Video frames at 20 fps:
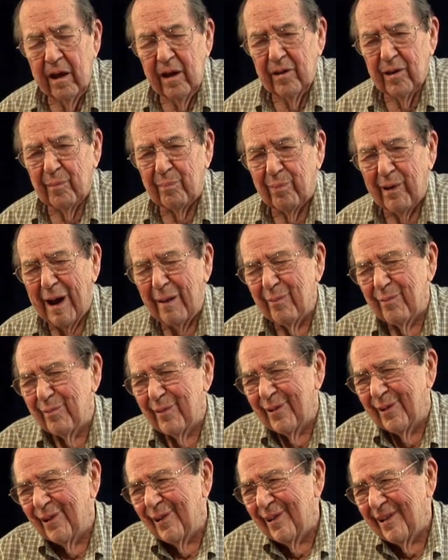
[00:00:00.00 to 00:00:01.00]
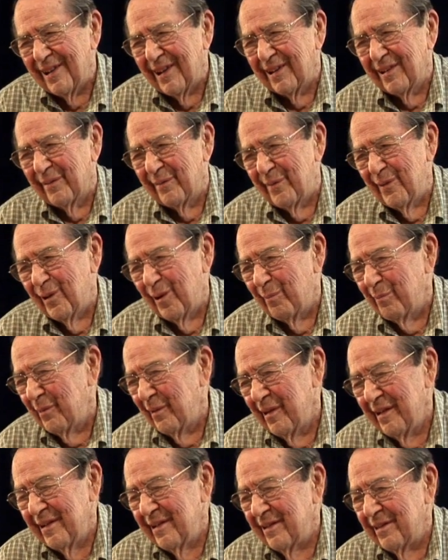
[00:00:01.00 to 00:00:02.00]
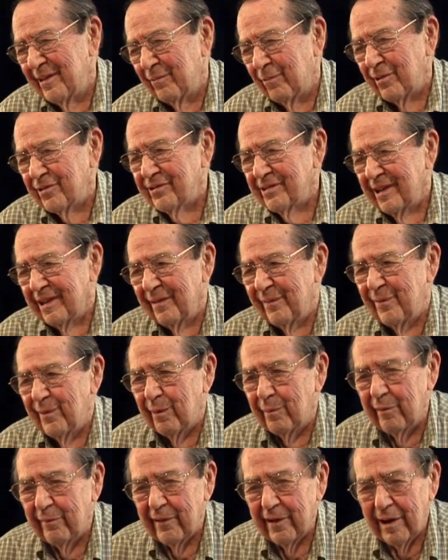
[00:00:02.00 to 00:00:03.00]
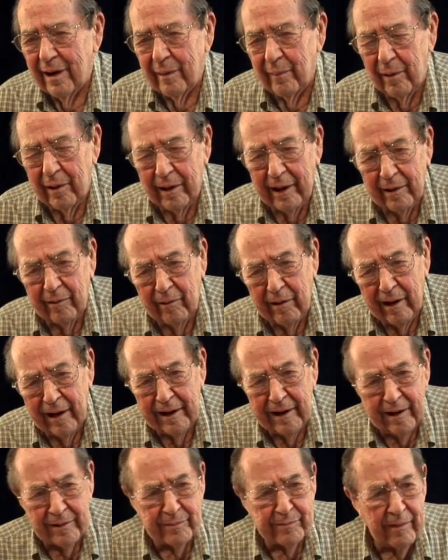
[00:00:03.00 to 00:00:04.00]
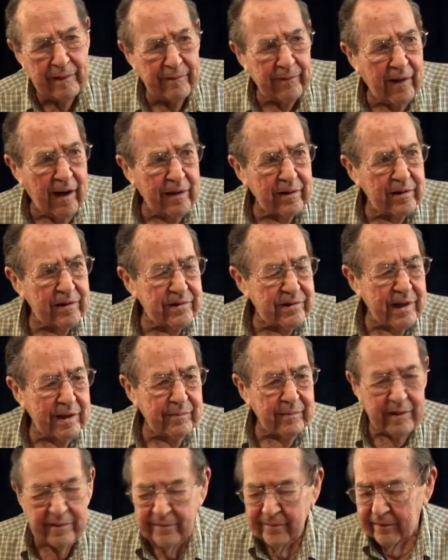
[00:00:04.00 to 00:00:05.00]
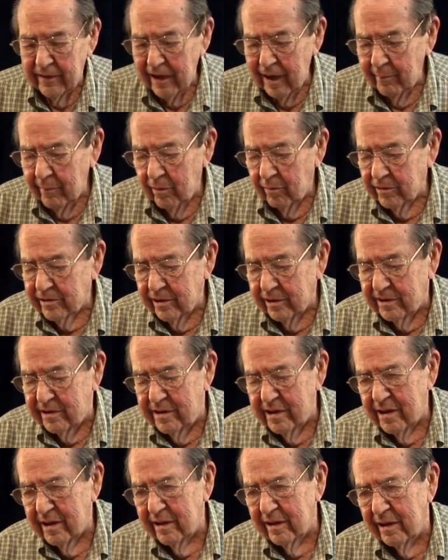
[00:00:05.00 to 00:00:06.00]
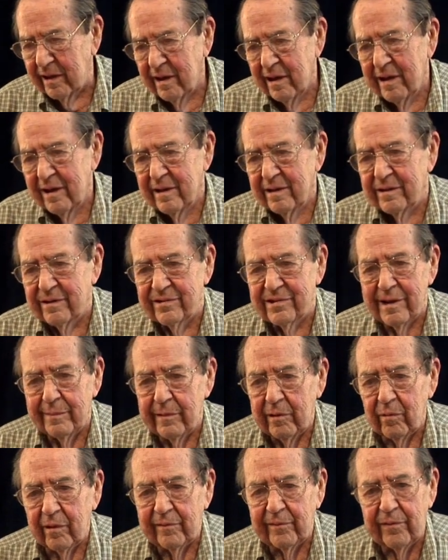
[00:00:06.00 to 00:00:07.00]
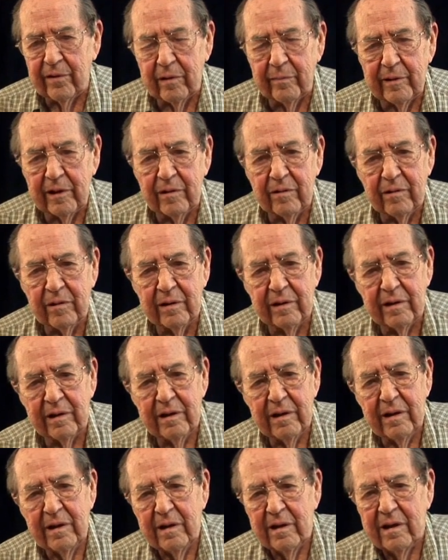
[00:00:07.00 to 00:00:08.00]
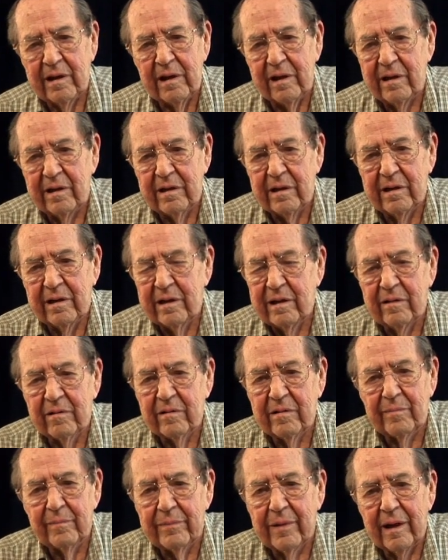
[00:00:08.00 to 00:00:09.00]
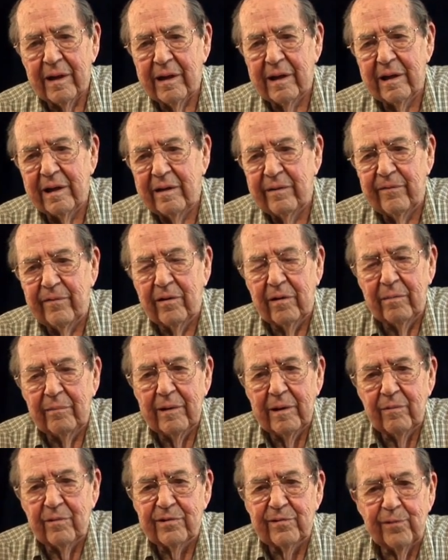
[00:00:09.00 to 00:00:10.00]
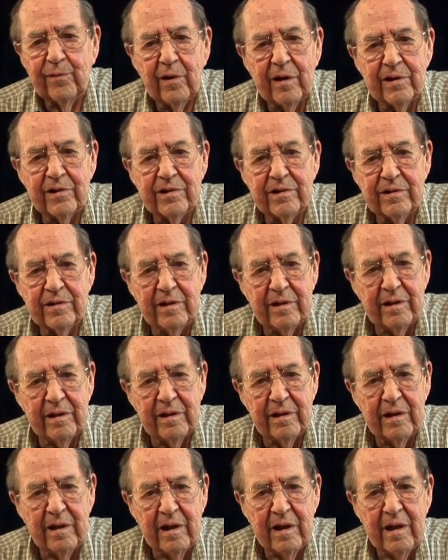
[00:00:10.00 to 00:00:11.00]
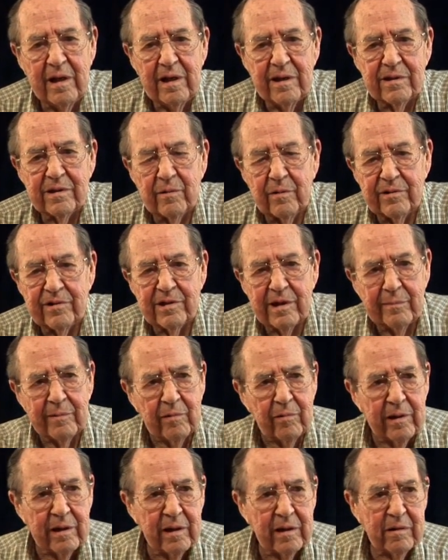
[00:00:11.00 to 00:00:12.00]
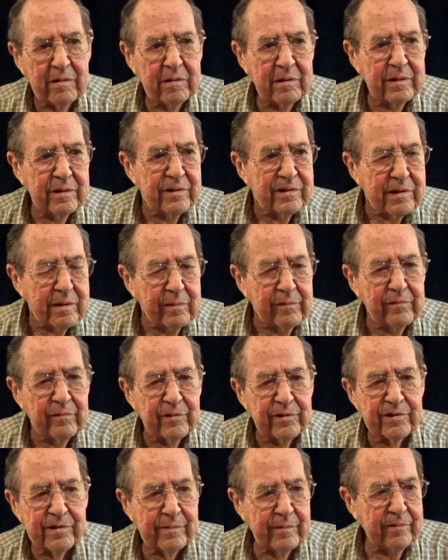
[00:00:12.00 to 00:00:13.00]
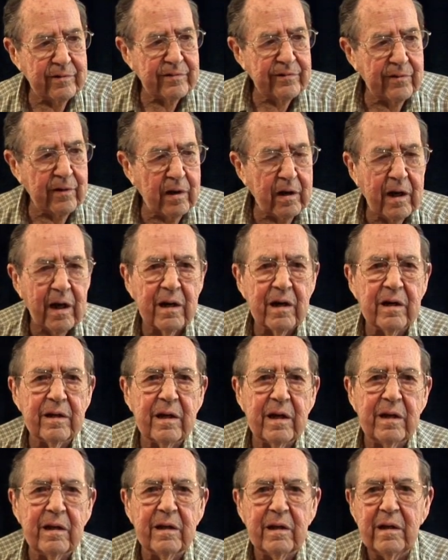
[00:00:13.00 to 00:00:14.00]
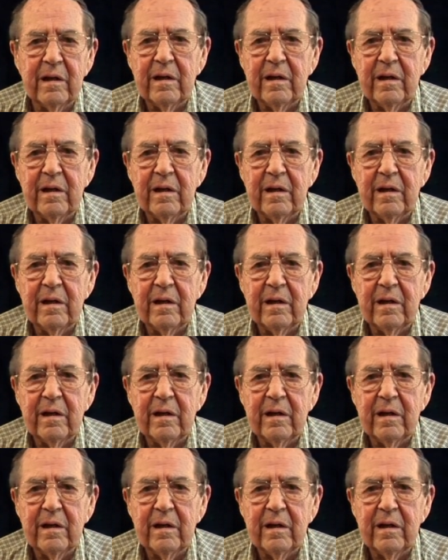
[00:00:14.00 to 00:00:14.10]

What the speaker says: The problem early on the film, there wasn't any film available. I asked my father to send my camera, which he did, to send me what film he could, and he couldn't buy any film that was fresh, and so he sent me what he could, and some of it was very out-of-date